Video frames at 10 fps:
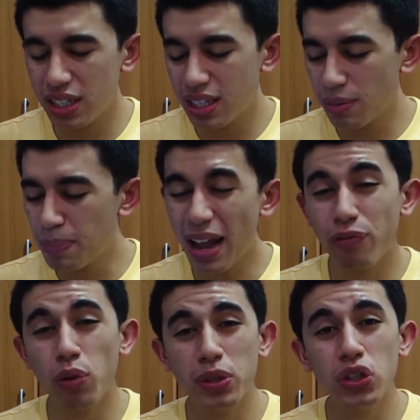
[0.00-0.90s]
the
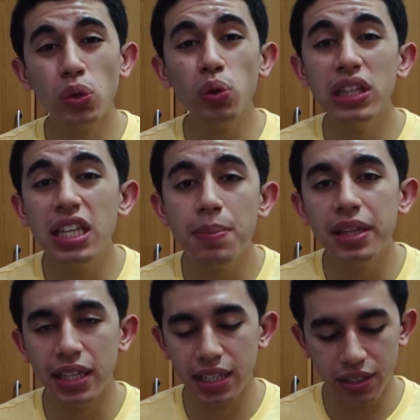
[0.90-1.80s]
platform is so
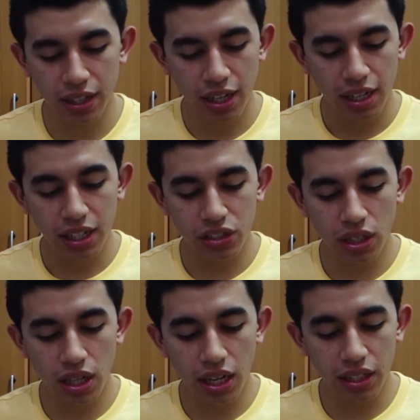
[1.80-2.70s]
limited that you
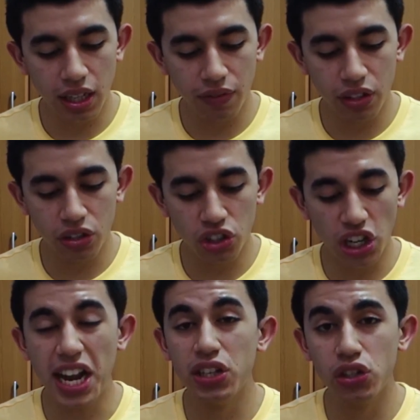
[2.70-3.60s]
can't even
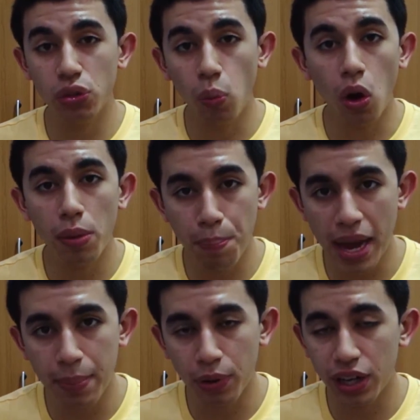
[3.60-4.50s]
change the
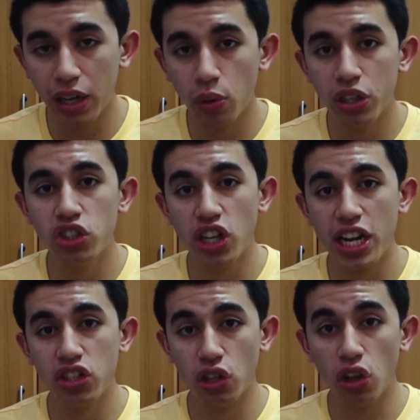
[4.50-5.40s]
wallpaper. You can only
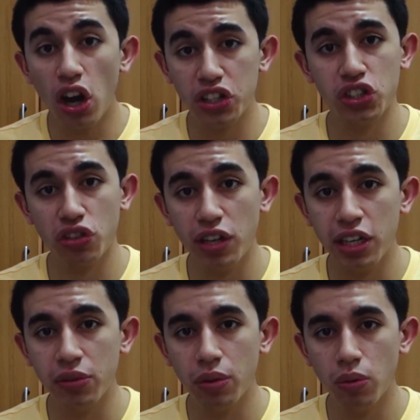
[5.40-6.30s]
change the lock
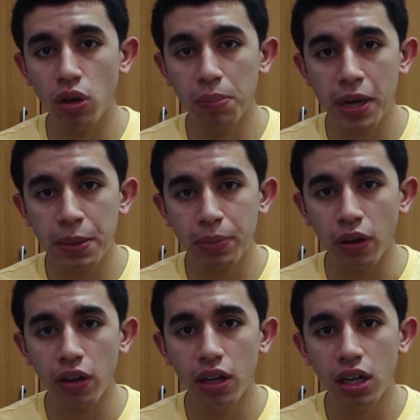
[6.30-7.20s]
screen
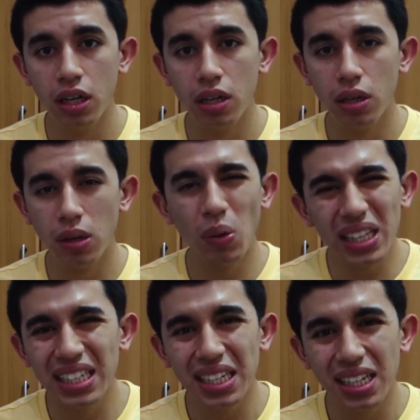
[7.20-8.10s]
wallpaper.
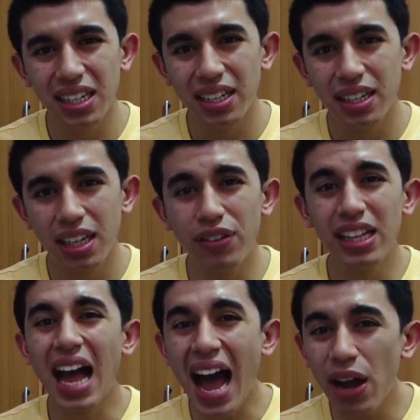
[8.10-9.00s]
What?
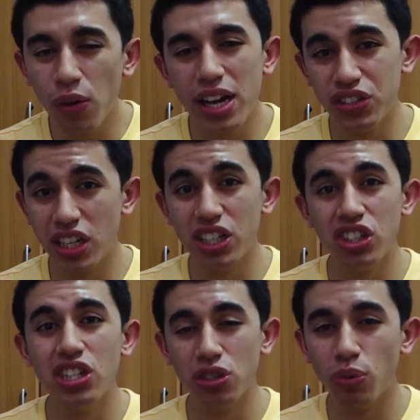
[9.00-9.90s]
Even in iOS you can
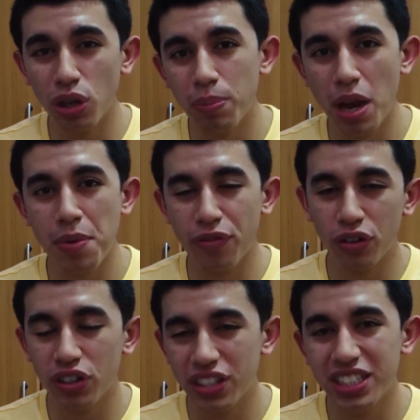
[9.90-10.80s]
change the wallpaper,
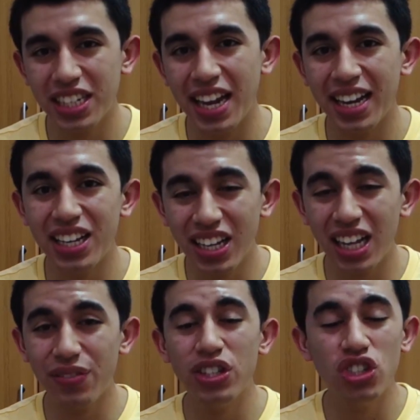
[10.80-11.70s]
for goodness sake, and you
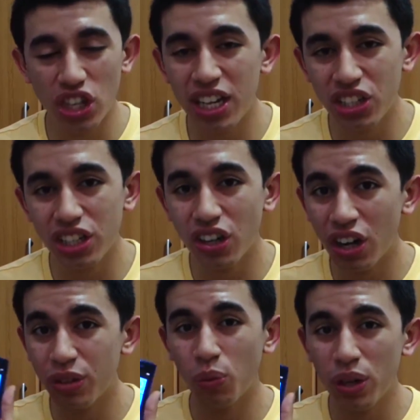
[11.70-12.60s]
can't even change it
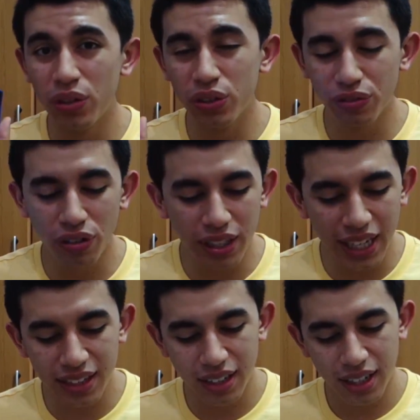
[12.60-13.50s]
on the Windows Phone
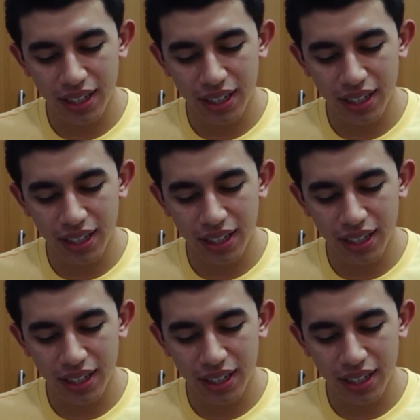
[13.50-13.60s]
8.